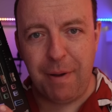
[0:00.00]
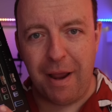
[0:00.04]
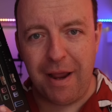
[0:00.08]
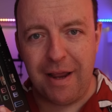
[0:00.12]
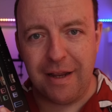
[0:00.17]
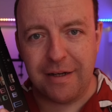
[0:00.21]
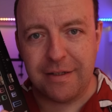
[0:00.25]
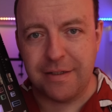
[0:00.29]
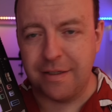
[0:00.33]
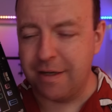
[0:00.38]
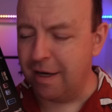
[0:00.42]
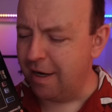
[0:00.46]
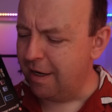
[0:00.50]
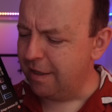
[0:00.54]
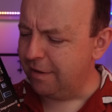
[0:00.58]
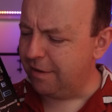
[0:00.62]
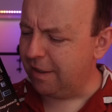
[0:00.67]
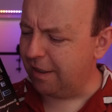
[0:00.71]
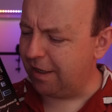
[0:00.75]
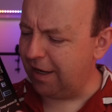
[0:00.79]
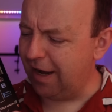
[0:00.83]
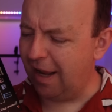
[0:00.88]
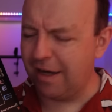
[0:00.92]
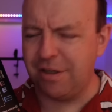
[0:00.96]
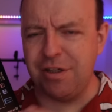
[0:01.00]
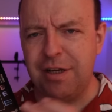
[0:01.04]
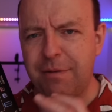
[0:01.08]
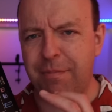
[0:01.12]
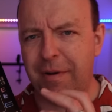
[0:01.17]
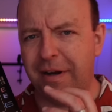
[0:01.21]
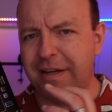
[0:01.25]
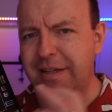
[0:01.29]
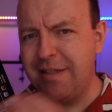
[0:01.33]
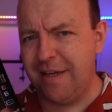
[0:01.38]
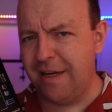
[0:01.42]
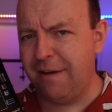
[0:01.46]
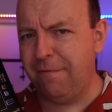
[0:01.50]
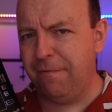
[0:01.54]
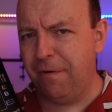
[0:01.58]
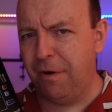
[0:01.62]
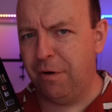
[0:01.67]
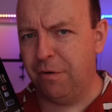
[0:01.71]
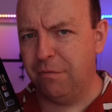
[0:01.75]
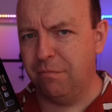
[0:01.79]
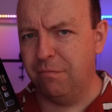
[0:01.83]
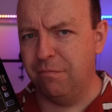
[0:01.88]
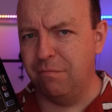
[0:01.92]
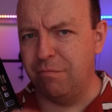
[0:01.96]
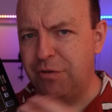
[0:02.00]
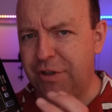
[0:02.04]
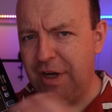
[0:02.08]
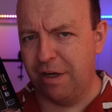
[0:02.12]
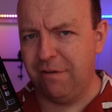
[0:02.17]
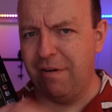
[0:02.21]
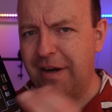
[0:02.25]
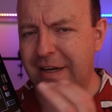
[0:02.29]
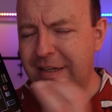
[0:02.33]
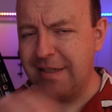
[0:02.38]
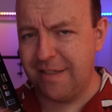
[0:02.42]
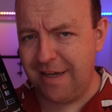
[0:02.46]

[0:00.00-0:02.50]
pads that can actually by default generate